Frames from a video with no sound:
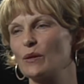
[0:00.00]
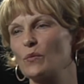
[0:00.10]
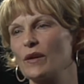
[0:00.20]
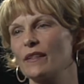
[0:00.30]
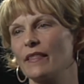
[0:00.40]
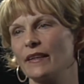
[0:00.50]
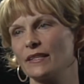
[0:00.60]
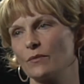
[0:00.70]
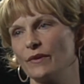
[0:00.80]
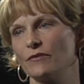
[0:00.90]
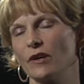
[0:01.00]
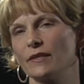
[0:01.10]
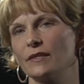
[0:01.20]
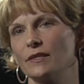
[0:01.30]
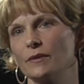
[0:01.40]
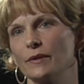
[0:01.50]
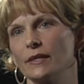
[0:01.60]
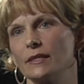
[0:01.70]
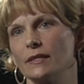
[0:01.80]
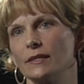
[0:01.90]
I mean, one of the things we've tried to do at
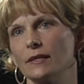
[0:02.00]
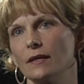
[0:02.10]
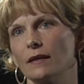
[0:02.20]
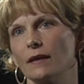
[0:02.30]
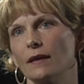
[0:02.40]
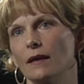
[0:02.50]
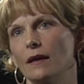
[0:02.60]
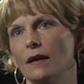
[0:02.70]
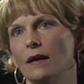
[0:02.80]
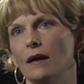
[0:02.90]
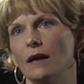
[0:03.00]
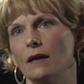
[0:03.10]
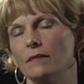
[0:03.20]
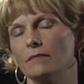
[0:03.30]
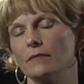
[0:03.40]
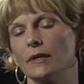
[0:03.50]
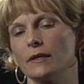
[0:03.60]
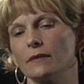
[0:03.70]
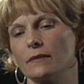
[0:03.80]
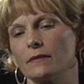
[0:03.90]
ETC
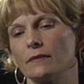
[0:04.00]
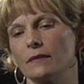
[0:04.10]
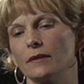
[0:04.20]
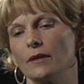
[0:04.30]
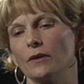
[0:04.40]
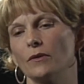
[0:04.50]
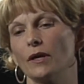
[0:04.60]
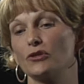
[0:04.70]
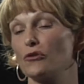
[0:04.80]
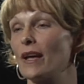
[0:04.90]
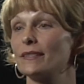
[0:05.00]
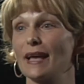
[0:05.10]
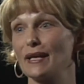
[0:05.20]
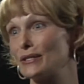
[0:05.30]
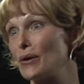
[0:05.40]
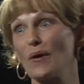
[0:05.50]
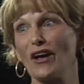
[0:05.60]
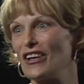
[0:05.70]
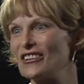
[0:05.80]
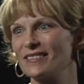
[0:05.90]
is, address
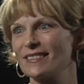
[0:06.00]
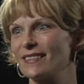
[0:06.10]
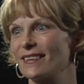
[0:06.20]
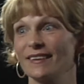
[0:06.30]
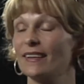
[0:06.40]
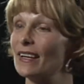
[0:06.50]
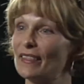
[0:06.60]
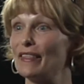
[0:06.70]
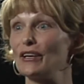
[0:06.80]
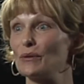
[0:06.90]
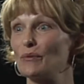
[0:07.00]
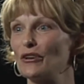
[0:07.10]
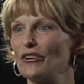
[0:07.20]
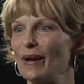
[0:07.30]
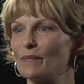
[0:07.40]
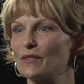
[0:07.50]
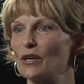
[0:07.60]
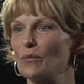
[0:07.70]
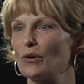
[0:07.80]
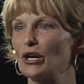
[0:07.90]
SOLs in theater programs.
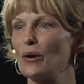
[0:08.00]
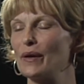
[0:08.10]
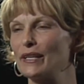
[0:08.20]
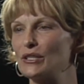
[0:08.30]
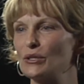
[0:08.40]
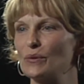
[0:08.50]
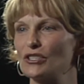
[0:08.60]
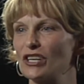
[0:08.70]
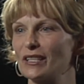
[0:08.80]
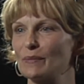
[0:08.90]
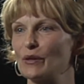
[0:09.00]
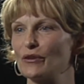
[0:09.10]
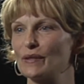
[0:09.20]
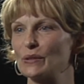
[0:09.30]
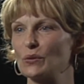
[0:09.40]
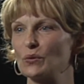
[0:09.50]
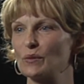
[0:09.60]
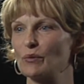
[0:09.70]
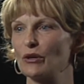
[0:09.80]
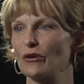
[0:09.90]
So we'll go in and do a Shakespeare in the
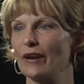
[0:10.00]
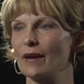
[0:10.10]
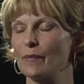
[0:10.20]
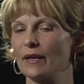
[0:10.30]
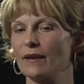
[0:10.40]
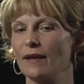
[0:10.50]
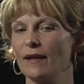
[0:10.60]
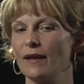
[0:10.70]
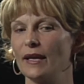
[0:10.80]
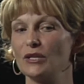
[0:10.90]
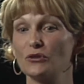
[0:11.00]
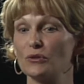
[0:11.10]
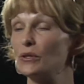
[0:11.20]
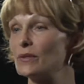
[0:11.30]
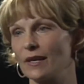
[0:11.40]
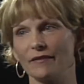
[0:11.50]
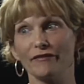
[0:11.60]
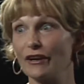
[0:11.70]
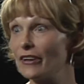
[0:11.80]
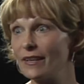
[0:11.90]
Schools program and introduce at a
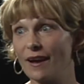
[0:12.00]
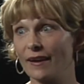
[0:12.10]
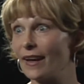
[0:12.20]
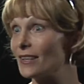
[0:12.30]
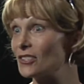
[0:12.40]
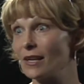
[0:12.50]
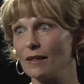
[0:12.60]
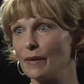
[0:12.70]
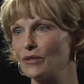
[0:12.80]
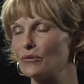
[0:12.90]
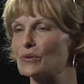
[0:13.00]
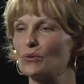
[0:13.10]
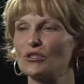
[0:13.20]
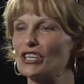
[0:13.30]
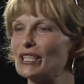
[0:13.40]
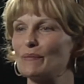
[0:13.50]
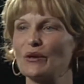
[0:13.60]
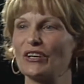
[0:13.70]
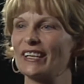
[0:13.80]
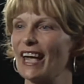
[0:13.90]
very young age in elementary school
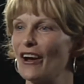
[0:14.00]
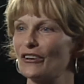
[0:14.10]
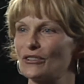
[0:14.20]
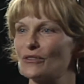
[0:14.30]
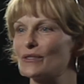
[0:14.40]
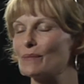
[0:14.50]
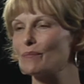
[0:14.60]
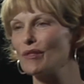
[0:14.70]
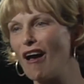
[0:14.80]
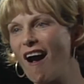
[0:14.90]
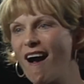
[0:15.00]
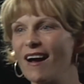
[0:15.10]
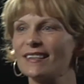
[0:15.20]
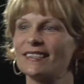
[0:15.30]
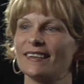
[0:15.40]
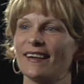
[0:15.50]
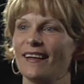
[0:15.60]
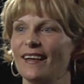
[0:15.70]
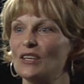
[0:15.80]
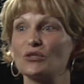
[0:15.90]
Shakespearean characters and plot and
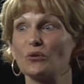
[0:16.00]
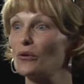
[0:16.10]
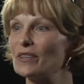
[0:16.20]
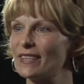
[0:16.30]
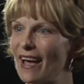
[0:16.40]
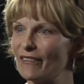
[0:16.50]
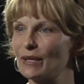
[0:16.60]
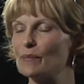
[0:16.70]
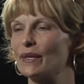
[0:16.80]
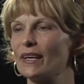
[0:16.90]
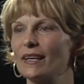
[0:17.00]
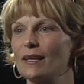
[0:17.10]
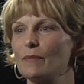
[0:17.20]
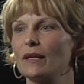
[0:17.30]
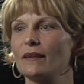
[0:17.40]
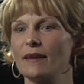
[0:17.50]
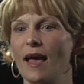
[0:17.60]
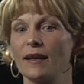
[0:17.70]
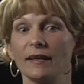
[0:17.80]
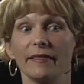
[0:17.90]
stories having a beginning, middle, and
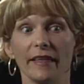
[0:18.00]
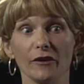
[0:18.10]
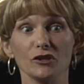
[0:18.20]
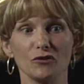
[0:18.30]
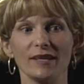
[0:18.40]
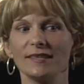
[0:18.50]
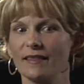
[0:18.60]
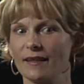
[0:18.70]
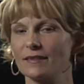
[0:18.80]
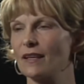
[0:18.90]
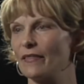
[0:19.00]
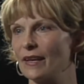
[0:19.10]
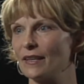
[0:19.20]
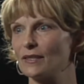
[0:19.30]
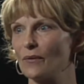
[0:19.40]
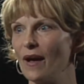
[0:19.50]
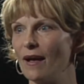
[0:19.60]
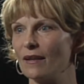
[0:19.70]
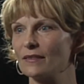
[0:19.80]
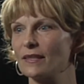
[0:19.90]
end, and they're addressing things on the
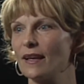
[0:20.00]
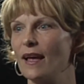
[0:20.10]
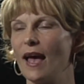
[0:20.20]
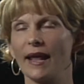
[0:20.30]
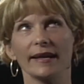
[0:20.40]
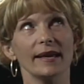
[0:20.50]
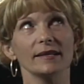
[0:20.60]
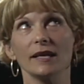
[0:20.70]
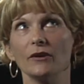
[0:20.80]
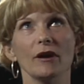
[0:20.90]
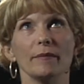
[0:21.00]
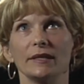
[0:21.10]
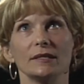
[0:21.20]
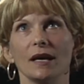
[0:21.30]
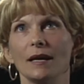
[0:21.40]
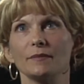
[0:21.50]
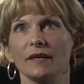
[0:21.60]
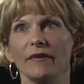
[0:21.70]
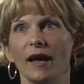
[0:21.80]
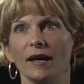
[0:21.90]
SOLs. And I can't tell you how many times
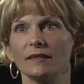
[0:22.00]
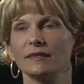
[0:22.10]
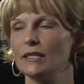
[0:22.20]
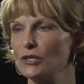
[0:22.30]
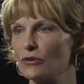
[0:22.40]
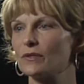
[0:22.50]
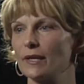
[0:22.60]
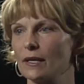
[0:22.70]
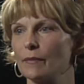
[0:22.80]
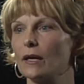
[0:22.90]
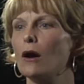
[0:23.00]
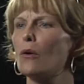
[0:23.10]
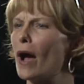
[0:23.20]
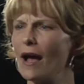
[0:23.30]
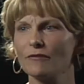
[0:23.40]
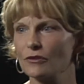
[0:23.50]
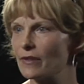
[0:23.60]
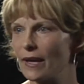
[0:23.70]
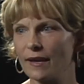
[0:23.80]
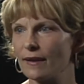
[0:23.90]
I've had teachers say to me, oh, after
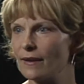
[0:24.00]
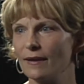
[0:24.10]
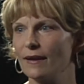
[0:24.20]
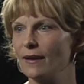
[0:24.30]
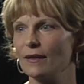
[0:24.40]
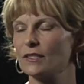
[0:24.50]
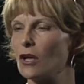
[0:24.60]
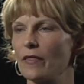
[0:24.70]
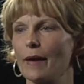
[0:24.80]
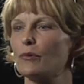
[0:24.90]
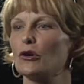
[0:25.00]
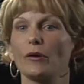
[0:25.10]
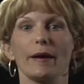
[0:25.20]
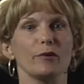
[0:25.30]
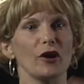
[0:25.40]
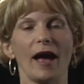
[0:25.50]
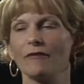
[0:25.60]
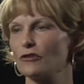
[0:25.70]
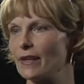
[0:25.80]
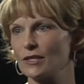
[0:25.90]
they saw that program or
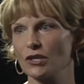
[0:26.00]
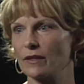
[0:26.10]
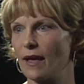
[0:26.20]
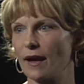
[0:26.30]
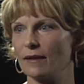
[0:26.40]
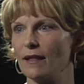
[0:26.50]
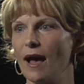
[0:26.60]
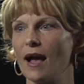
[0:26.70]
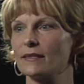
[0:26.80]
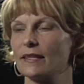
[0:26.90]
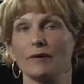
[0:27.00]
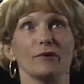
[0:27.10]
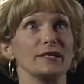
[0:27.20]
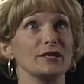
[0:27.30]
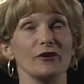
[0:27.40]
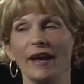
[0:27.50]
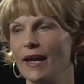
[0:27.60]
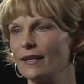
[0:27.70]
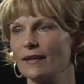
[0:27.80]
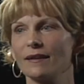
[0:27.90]
after they took that class, they raised their
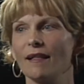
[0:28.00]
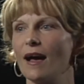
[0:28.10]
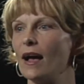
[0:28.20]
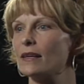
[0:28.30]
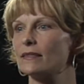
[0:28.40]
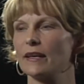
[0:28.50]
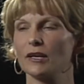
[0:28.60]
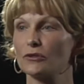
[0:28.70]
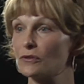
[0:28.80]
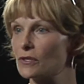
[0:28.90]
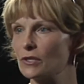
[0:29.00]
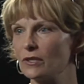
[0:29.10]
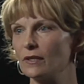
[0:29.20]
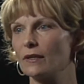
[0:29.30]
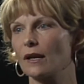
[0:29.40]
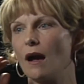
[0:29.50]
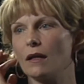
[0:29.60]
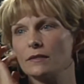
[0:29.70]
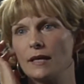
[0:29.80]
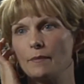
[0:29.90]
hand in class, they understood the
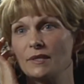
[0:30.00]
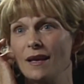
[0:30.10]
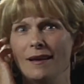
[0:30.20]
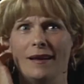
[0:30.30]
concepts.